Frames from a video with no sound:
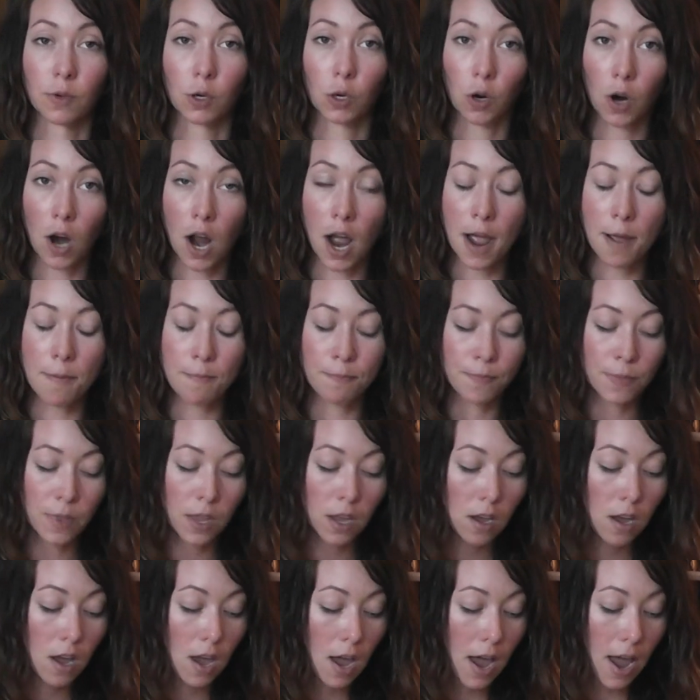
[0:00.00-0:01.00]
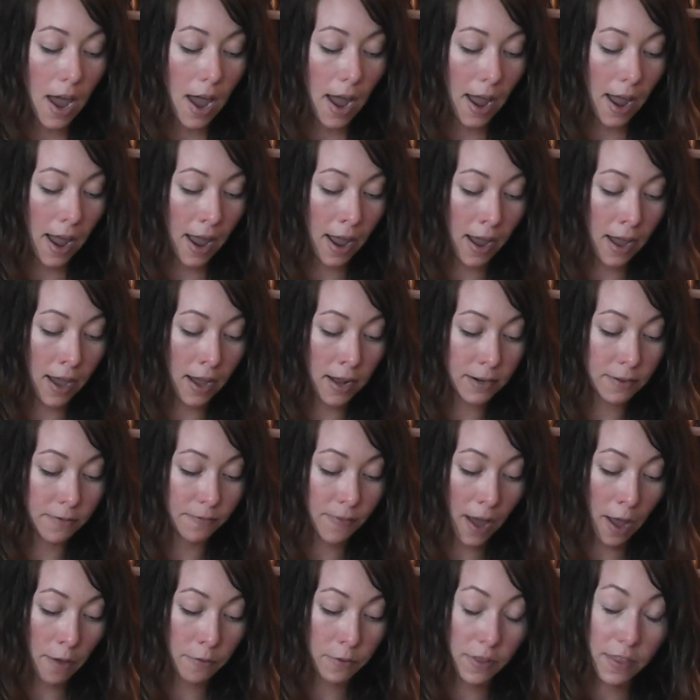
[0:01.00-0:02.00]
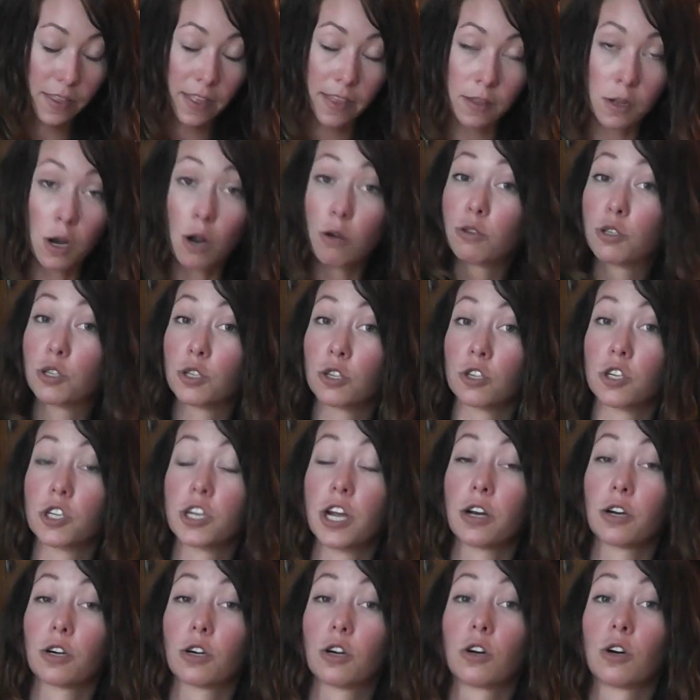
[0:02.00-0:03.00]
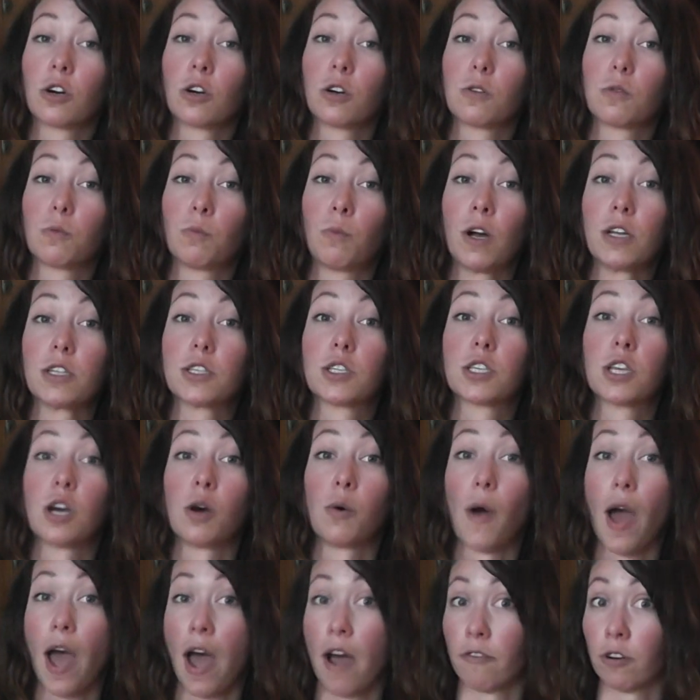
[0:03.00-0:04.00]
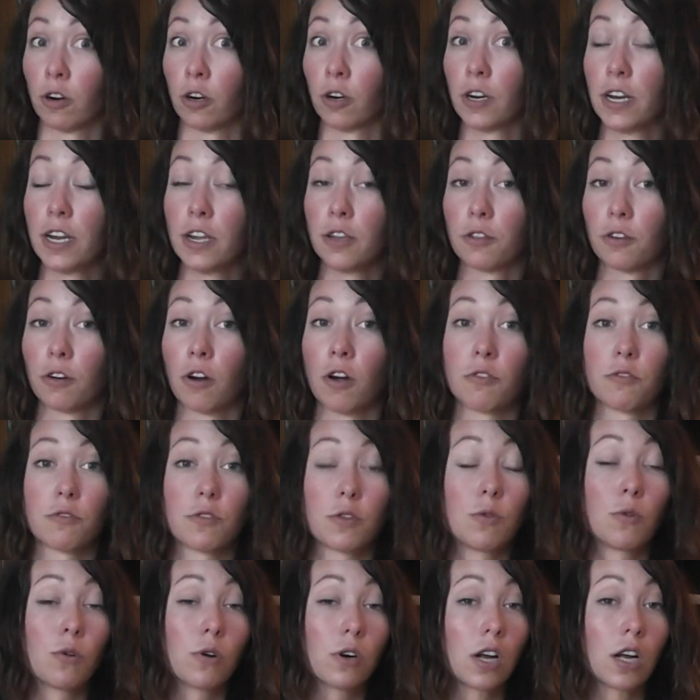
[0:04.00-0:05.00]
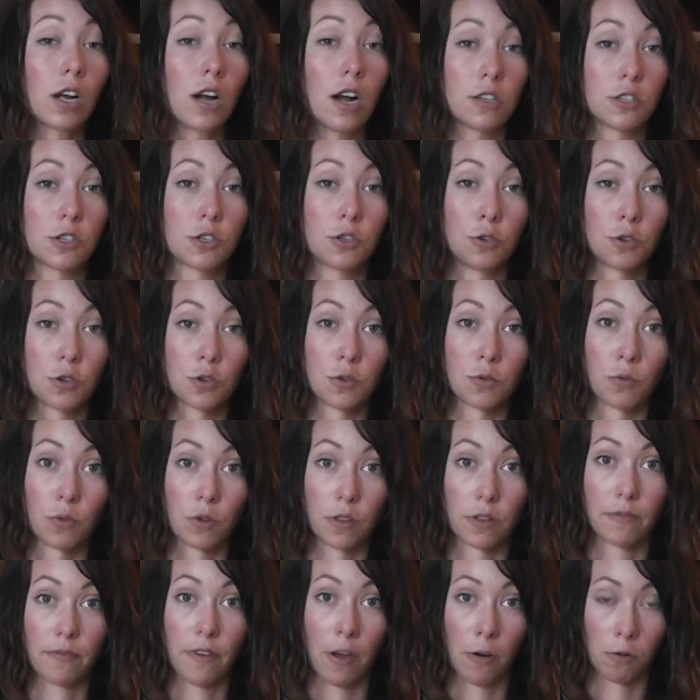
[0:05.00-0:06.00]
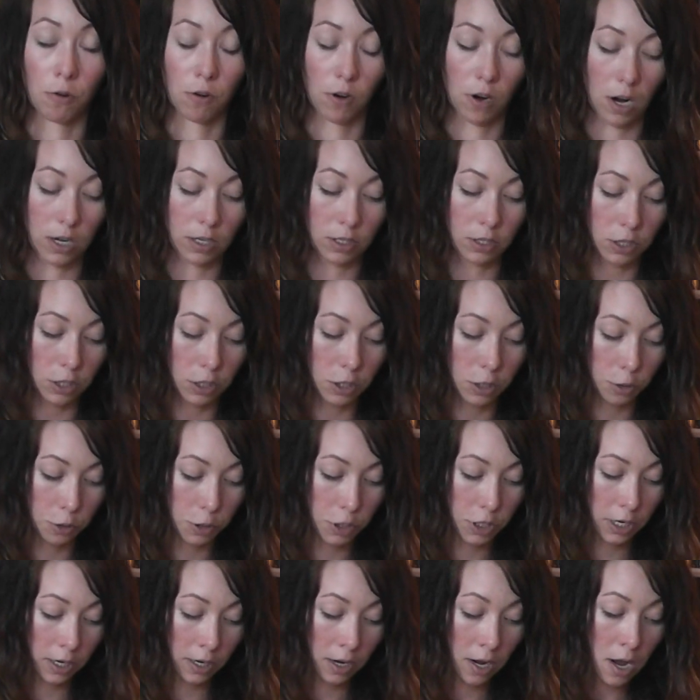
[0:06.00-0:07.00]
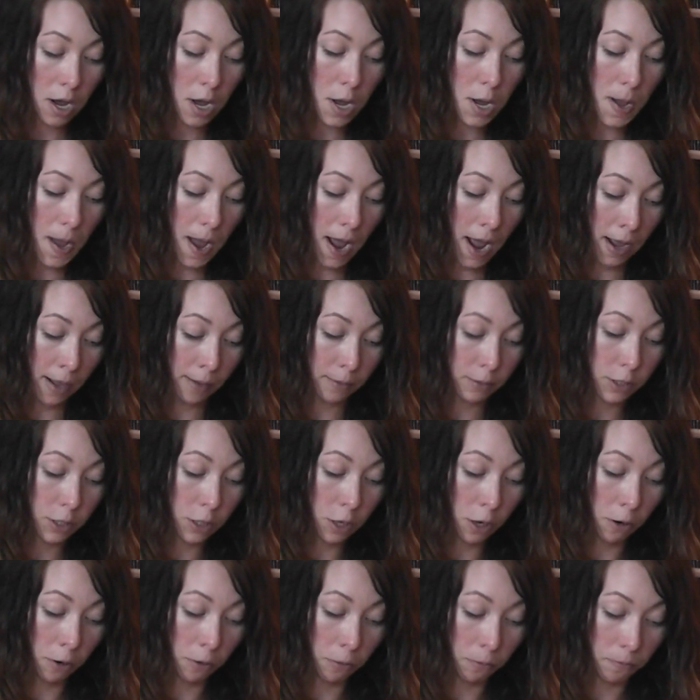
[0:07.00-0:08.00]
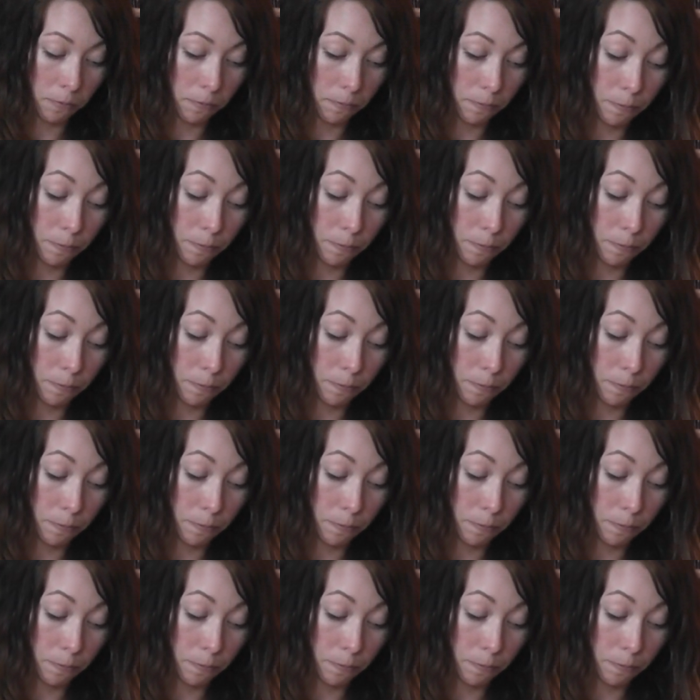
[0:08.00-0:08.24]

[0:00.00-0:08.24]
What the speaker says: of a crime, and found that no search had occurred whatsoever, either under the Oregon Constitution or the federal Constitution. So